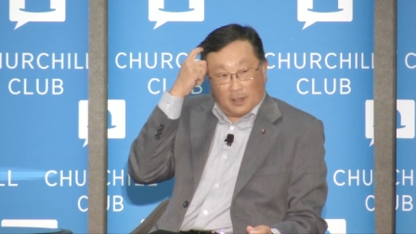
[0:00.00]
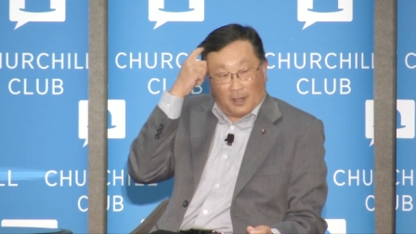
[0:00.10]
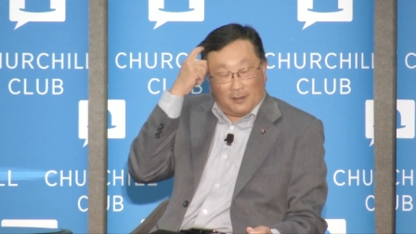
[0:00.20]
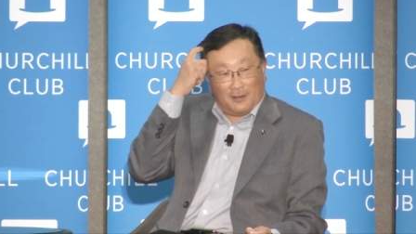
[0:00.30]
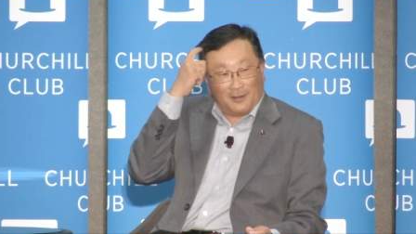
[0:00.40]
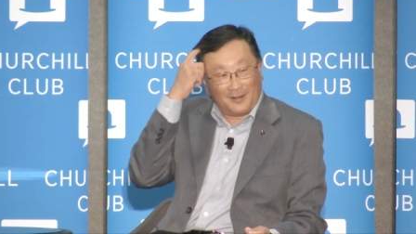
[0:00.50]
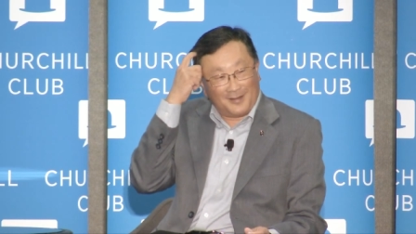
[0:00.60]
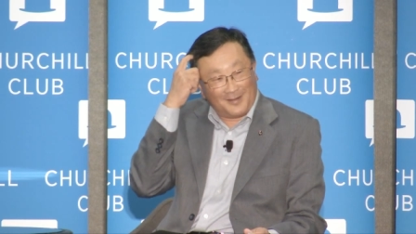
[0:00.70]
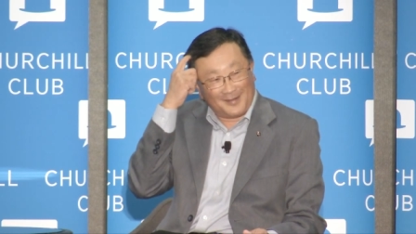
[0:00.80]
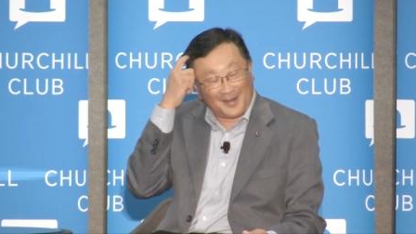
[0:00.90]

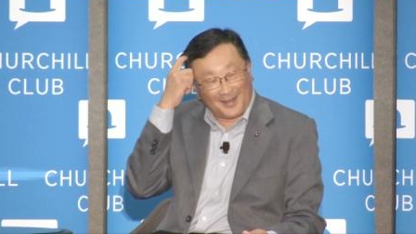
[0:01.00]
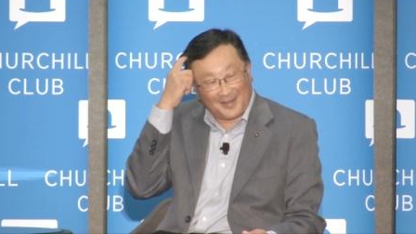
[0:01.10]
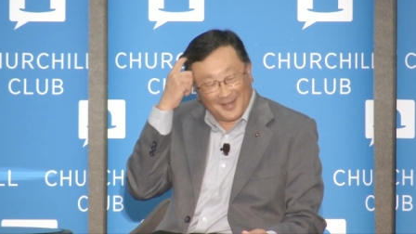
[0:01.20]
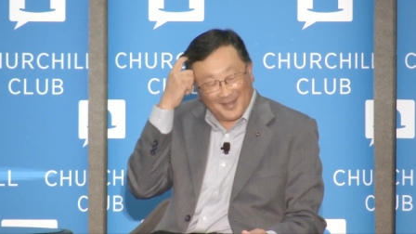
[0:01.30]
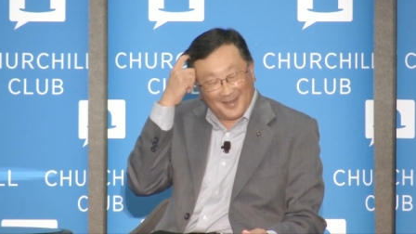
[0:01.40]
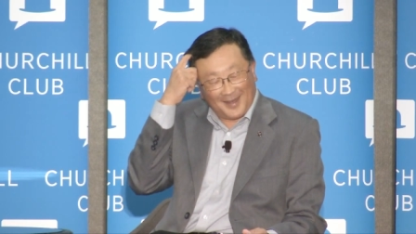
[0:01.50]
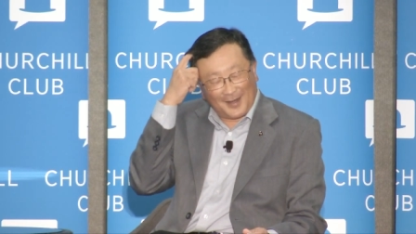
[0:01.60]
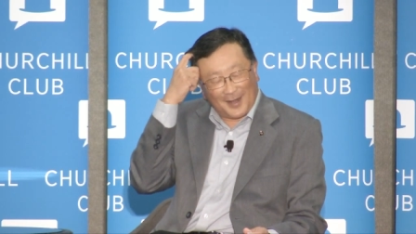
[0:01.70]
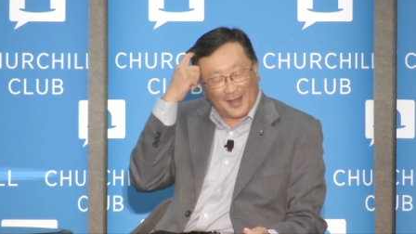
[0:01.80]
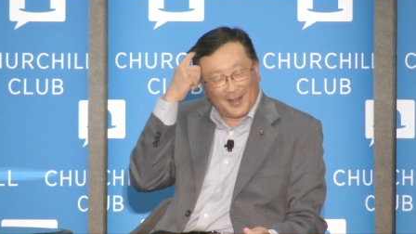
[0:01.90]
I,
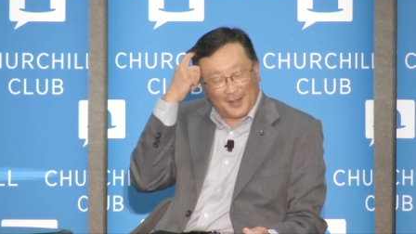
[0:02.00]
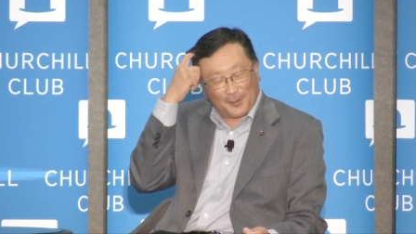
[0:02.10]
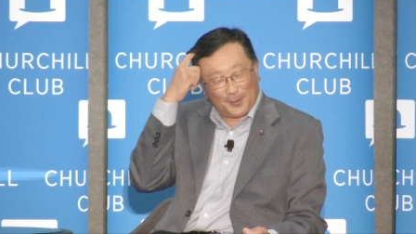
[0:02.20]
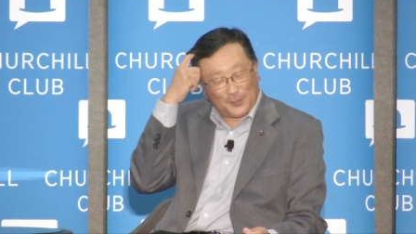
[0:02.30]
I, I, don't know.